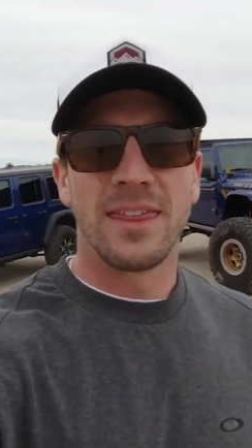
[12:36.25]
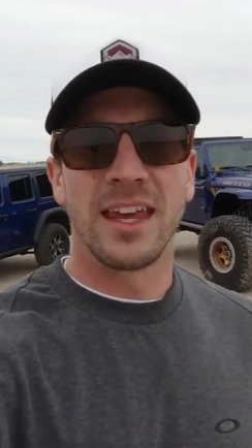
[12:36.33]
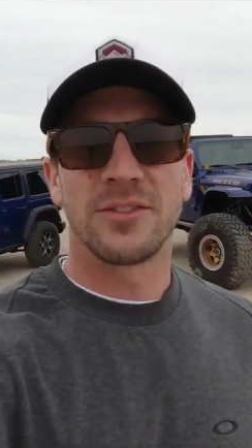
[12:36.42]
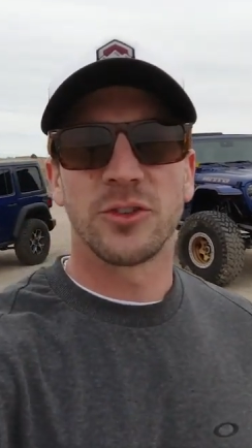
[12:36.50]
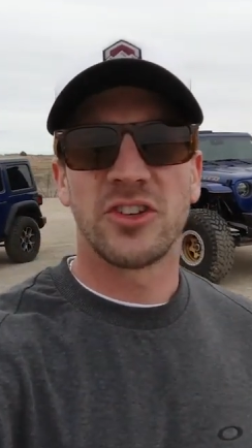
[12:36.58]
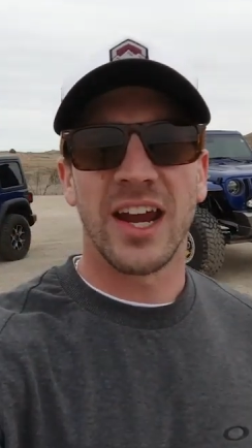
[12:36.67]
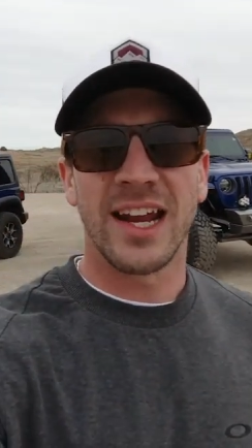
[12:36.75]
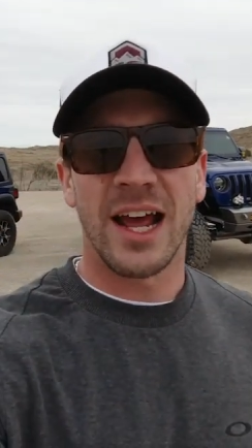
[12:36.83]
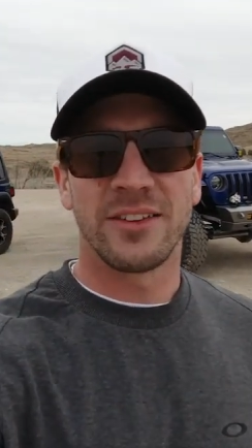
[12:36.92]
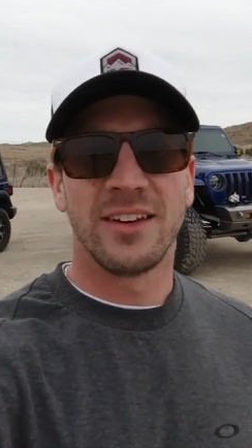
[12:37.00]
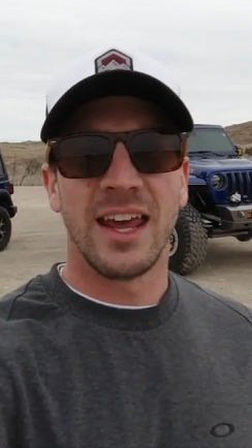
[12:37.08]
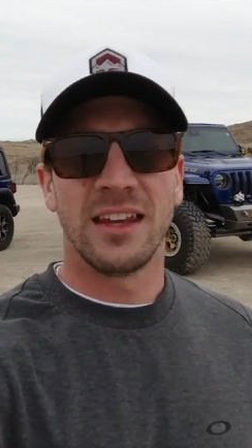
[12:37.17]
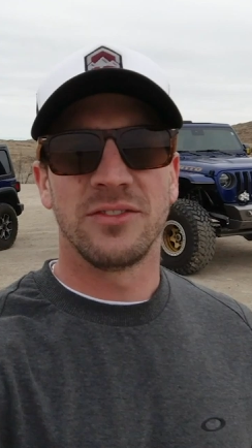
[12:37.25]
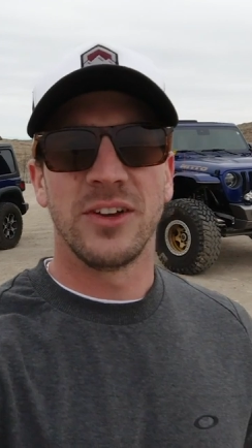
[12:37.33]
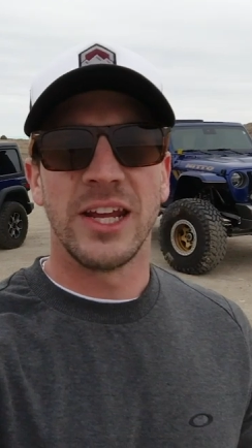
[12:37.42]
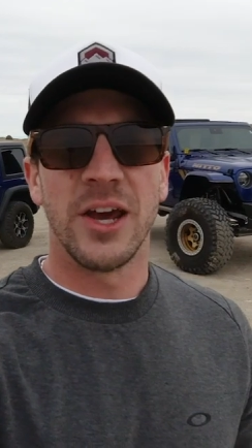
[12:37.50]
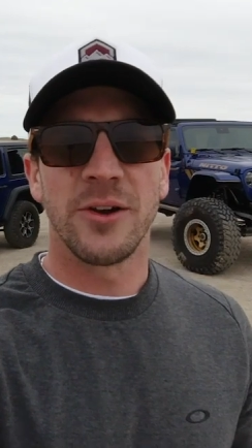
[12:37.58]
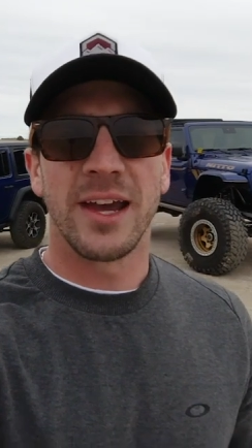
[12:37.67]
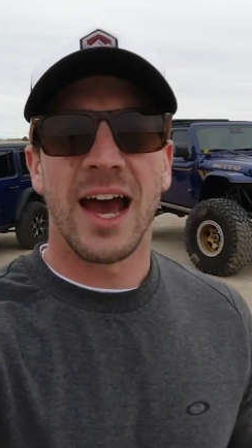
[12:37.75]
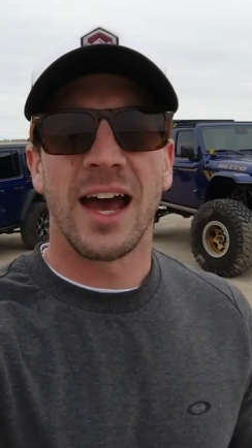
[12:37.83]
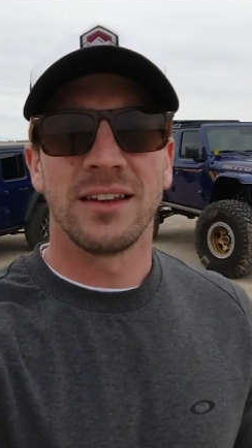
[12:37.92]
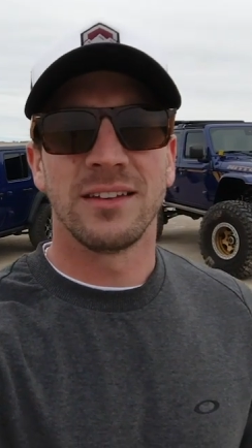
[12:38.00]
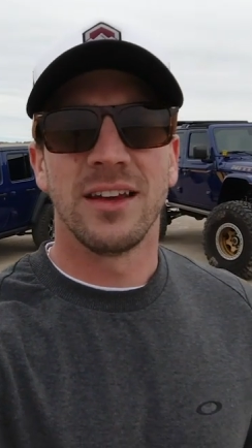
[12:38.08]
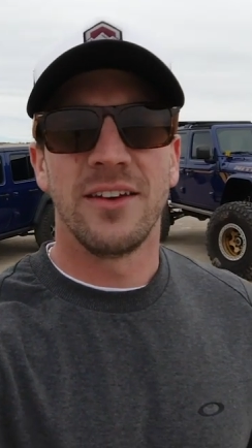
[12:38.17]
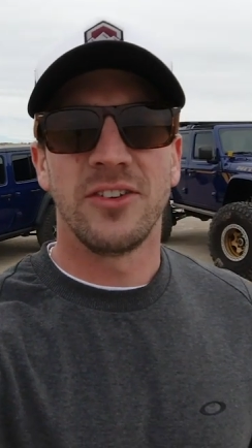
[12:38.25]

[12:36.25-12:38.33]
Thanks for checking out today's video, guys.